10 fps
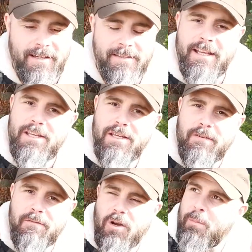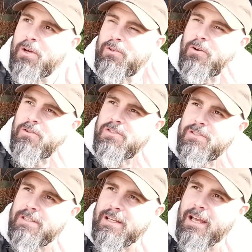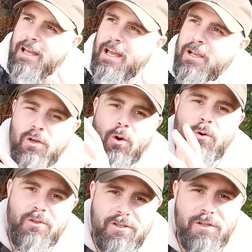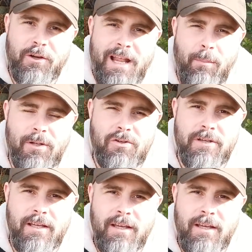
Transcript: and then you've come across a gorgeous looking apple tree?